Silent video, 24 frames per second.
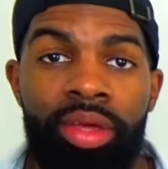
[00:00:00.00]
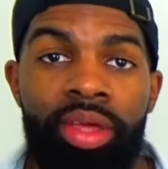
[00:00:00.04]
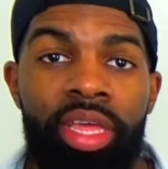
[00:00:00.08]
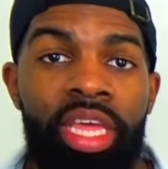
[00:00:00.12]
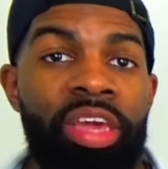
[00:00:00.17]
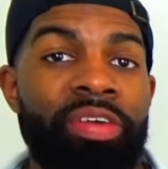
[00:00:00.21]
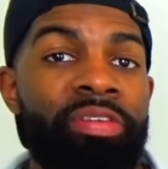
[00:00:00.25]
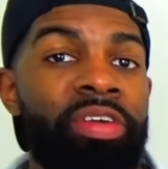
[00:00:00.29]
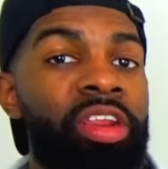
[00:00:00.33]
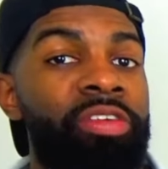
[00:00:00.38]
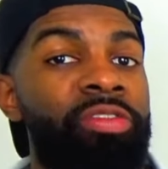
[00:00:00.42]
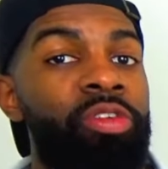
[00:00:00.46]

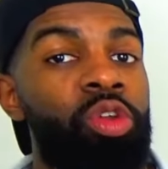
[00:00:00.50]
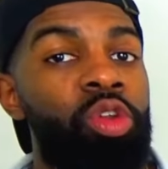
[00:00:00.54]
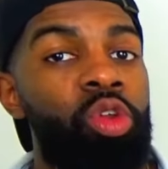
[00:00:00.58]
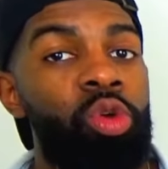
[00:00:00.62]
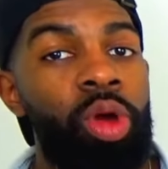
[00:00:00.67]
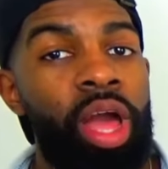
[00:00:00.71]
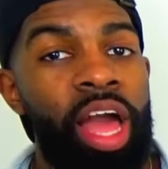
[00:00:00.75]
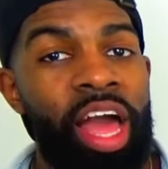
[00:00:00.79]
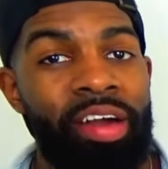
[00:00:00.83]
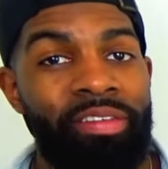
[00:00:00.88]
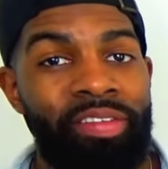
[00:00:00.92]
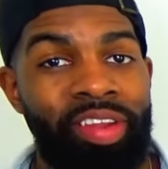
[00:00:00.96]
even if you do
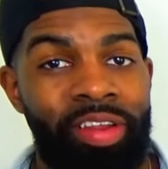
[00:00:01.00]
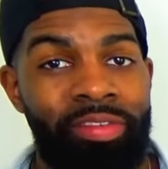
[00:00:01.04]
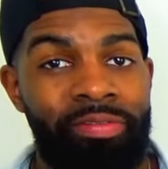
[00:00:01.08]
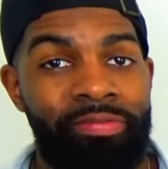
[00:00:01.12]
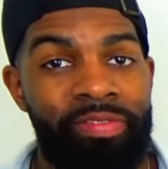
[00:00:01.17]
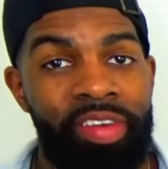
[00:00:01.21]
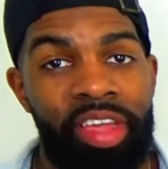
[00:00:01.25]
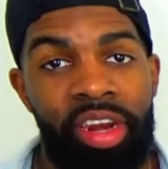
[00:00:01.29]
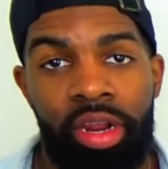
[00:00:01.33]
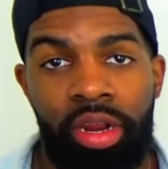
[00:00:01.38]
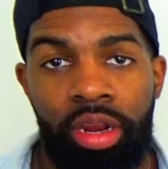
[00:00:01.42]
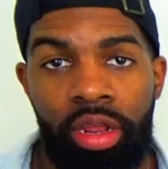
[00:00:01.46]
have an
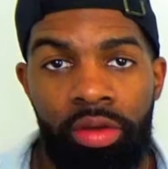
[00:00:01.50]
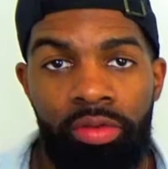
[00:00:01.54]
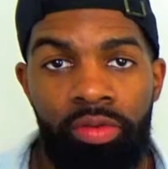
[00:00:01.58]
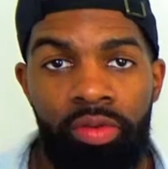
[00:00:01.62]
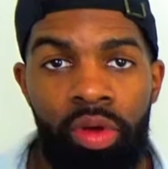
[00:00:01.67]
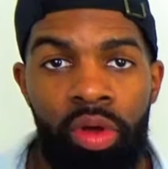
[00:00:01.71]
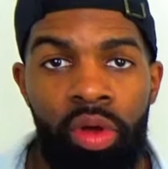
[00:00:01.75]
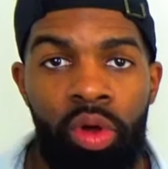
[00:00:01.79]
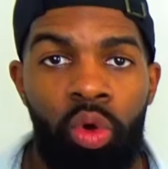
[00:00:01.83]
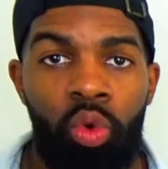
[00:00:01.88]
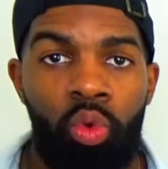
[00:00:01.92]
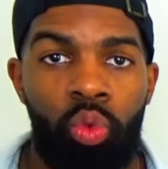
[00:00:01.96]
infinitive,
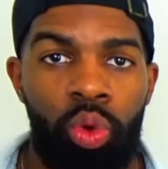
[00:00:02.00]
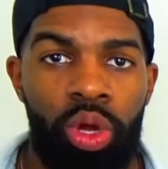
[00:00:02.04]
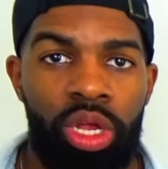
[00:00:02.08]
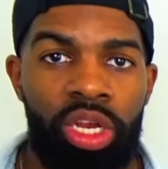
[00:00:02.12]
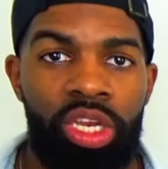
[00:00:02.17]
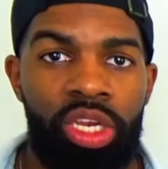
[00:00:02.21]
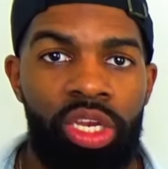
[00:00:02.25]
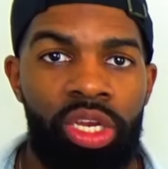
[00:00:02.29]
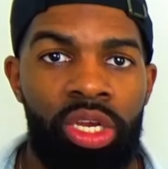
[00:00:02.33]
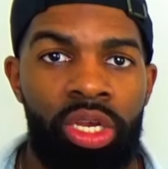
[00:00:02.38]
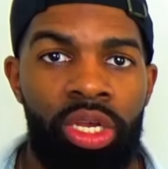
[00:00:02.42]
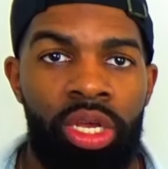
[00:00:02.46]

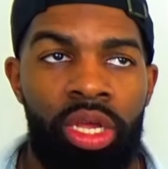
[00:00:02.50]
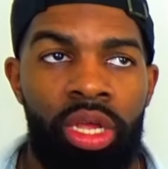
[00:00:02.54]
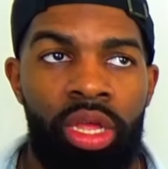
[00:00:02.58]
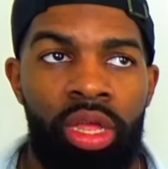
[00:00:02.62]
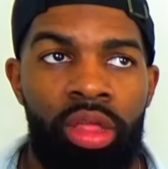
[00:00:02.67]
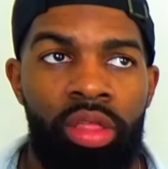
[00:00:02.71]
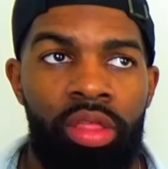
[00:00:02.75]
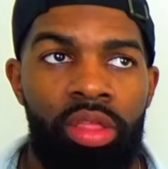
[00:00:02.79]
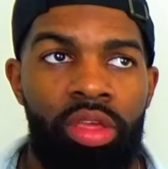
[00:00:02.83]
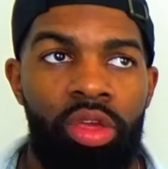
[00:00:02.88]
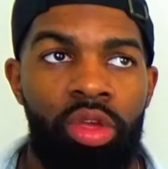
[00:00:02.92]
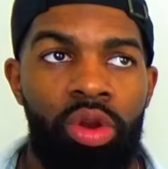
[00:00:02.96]
which
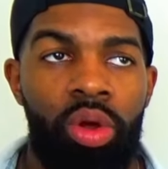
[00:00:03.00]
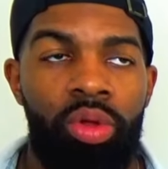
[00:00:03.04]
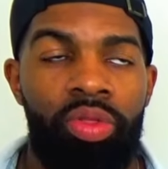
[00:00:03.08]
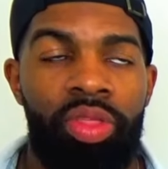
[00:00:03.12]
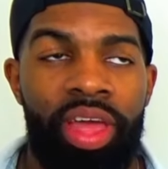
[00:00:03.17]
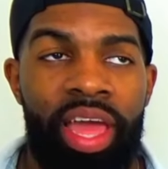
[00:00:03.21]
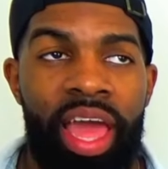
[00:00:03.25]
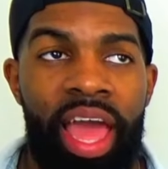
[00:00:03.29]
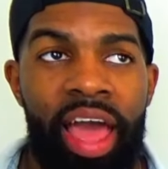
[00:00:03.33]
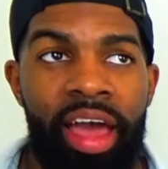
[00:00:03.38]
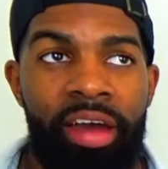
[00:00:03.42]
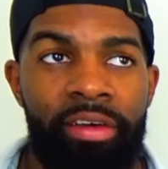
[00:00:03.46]

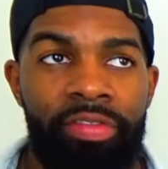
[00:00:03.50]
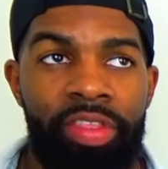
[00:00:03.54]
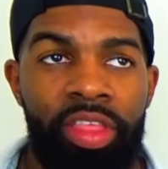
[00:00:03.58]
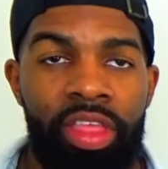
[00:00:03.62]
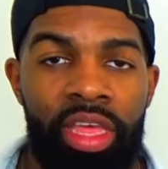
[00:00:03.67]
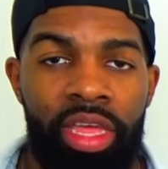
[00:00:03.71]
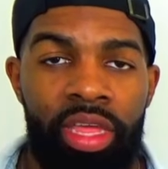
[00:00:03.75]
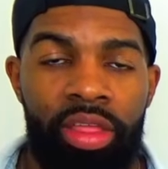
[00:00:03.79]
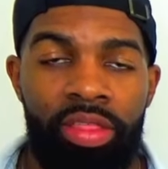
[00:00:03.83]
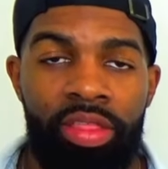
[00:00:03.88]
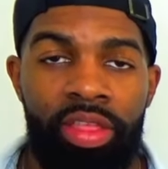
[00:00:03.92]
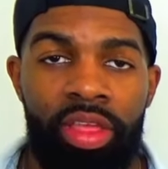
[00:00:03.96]
they have
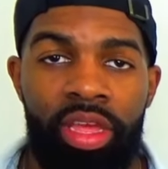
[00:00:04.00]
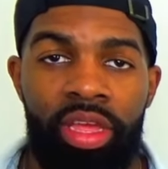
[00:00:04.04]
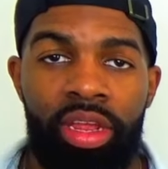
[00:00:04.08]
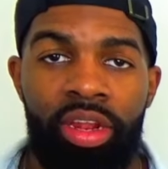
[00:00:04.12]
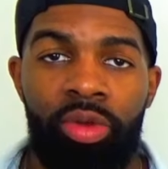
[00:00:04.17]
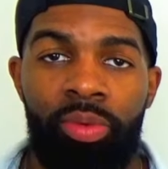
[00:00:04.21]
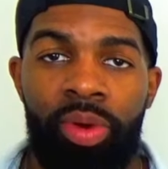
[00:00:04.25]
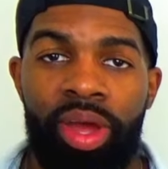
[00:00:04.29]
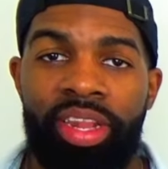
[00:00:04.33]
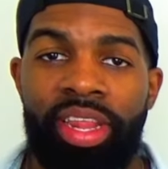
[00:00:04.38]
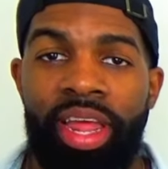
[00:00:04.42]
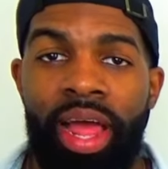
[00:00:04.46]
the
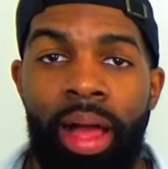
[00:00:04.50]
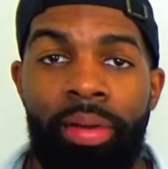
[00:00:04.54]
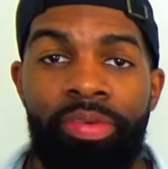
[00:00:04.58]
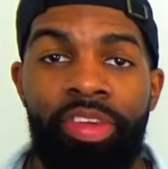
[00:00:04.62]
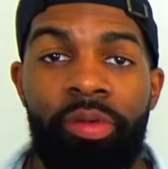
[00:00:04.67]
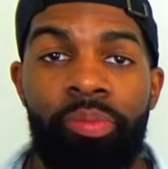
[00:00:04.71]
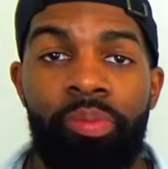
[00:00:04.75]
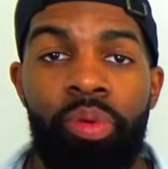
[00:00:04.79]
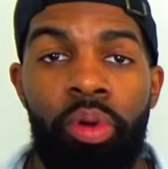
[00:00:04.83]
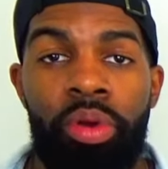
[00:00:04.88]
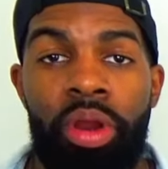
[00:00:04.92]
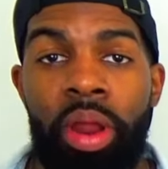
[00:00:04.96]
direct
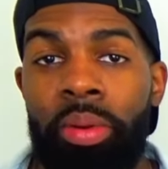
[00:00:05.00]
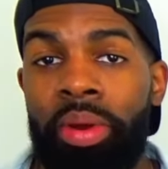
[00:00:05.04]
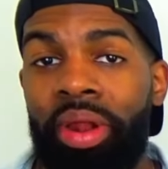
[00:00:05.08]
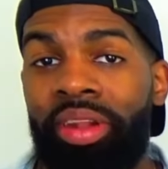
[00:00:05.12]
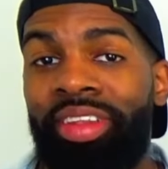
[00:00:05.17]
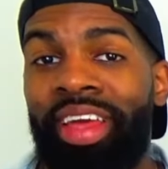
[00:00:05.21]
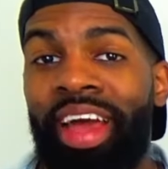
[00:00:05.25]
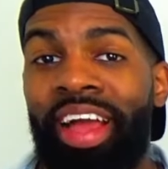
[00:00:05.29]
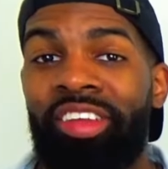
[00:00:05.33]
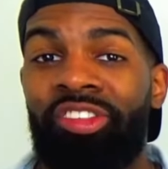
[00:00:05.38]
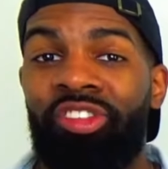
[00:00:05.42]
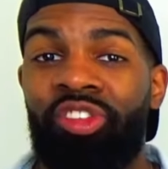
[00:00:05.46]
object pronoun
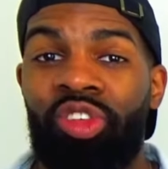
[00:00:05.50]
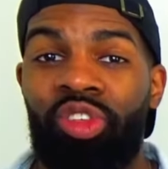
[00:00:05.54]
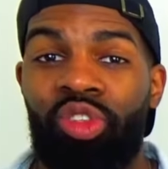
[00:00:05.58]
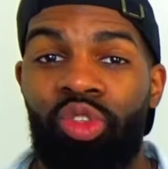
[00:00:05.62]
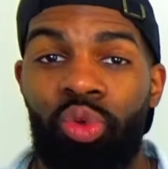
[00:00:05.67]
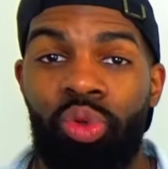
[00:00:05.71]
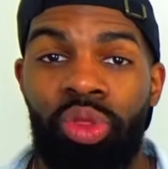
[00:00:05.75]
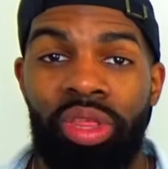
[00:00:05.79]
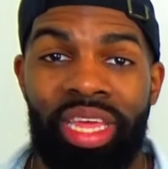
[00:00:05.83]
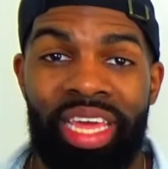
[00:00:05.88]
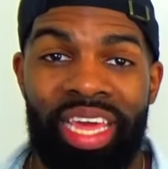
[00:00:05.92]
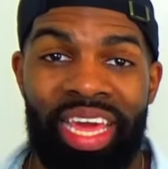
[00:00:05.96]
attached
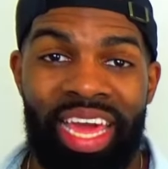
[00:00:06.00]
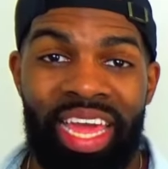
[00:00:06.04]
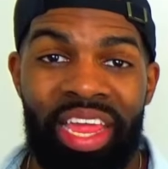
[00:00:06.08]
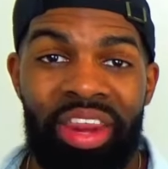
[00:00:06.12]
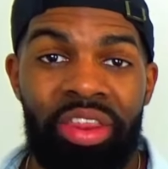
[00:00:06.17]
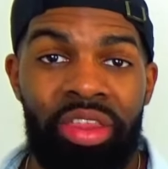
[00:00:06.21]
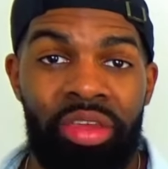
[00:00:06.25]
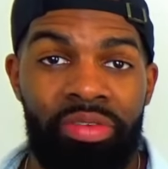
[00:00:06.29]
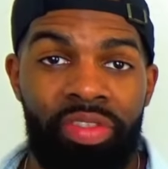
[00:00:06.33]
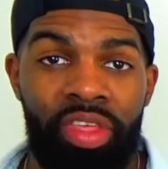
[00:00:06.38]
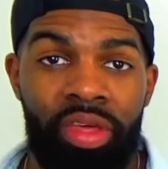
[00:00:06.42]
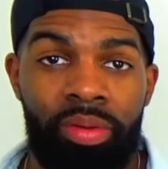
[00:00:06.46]
to the
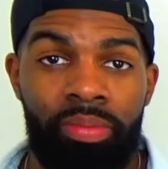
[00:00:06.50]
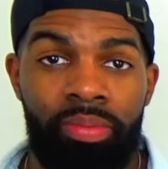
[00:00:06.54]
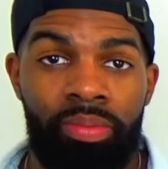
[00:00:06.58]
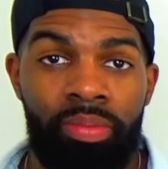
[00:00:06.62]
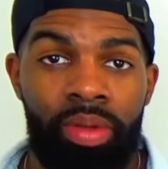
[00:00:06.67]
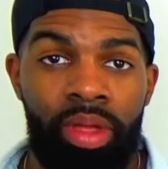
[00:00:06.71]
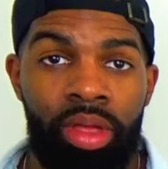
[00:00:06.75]
end of them,